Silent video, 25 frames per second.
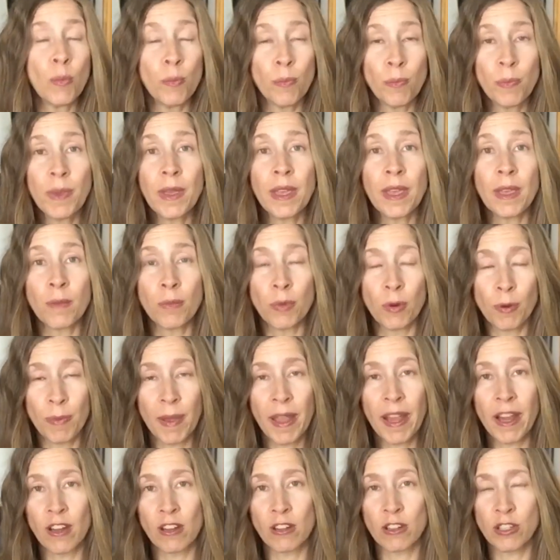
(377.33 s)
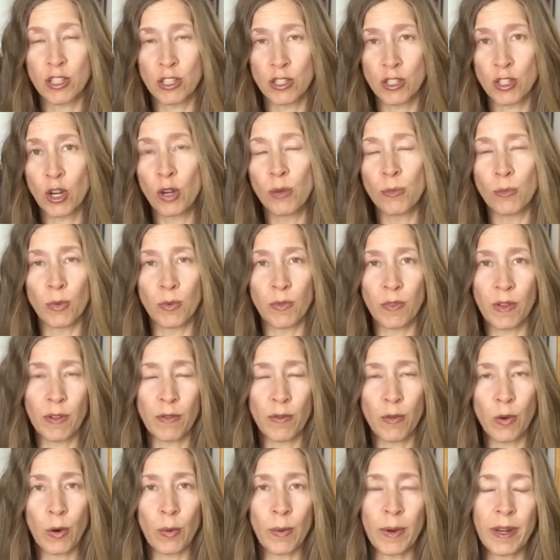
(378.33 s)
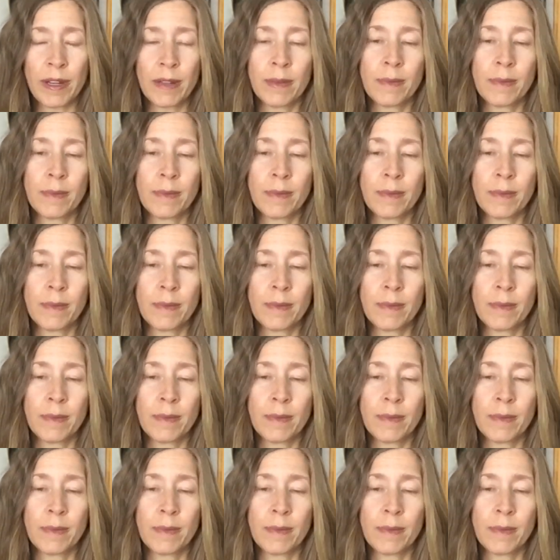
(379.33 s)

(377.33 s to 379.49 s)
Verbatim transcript: being prepared to start moving forward.